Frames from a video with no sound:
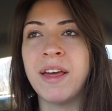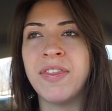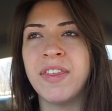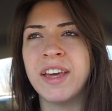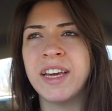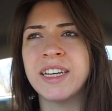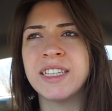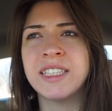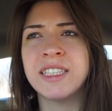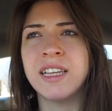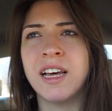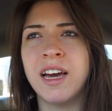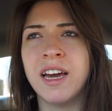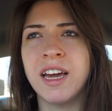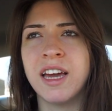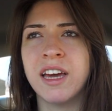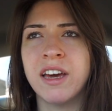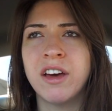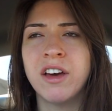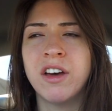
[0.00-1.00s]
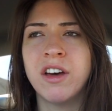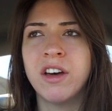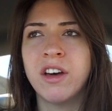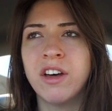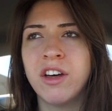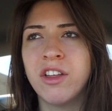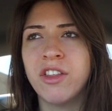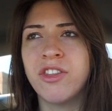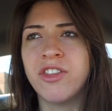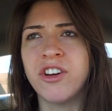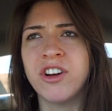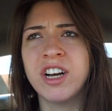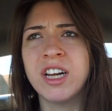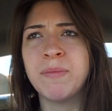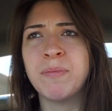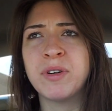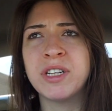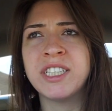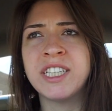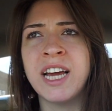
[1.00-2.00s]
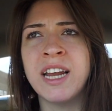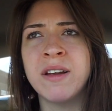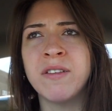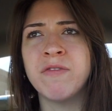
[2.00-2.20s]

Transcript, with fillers: think it's like thirty percent